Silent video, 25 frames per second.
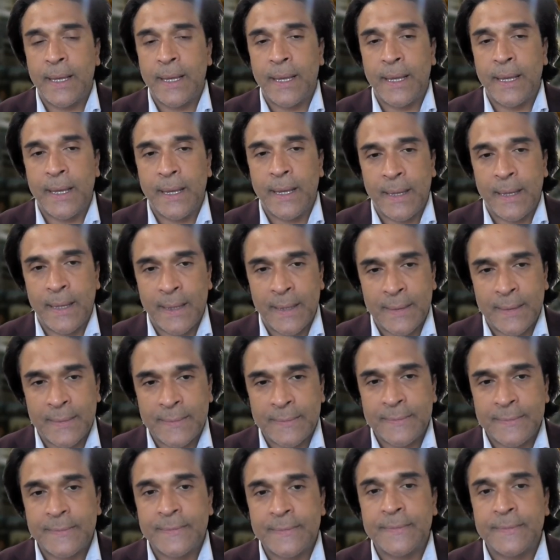
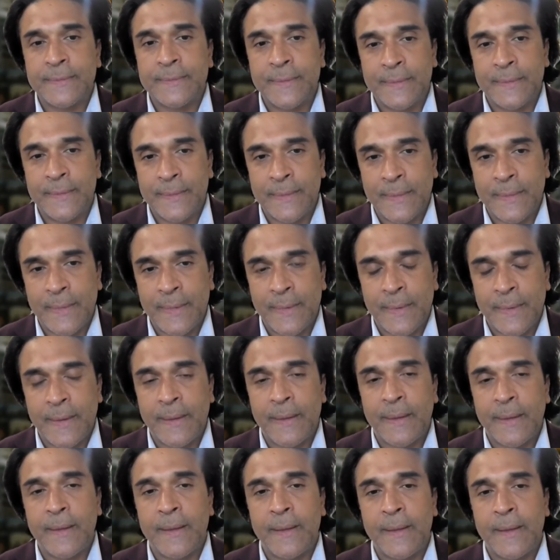
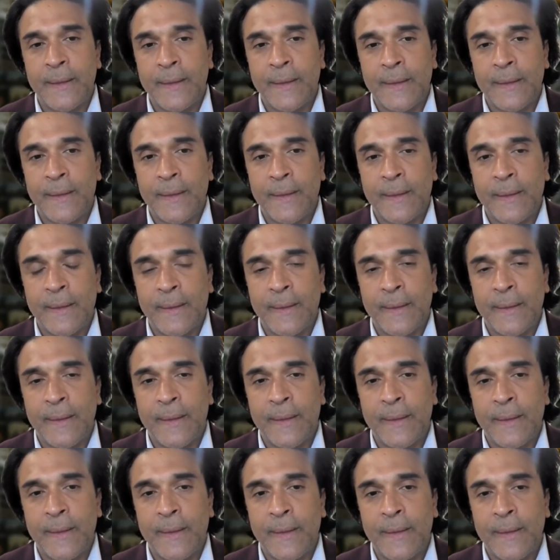
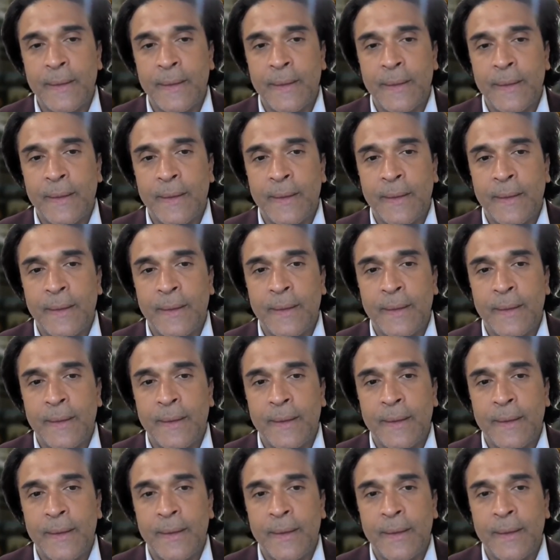[no speech]